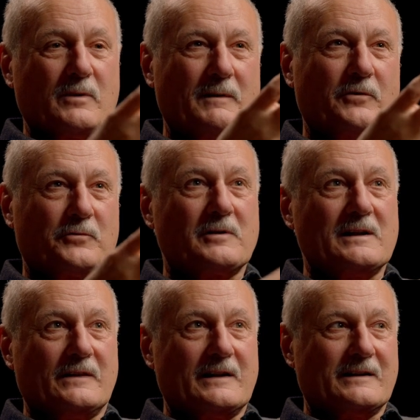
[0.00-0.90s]
We made
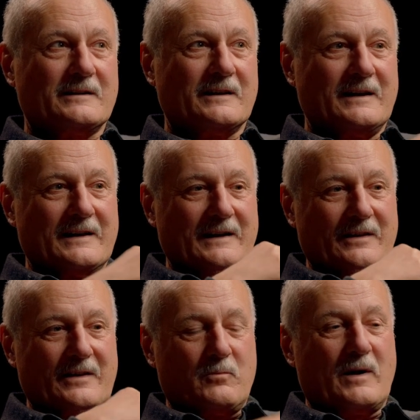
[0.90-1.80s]
three in the end,
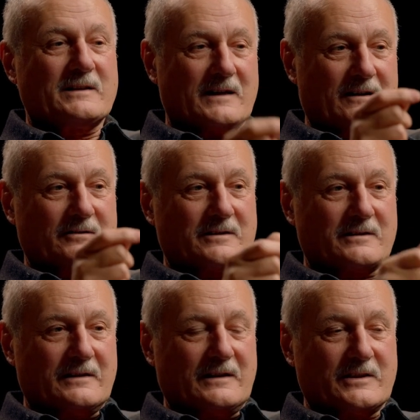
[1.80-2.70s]
and they went
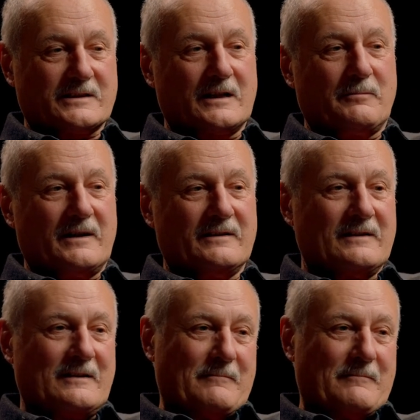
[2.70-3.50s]
out at the cinema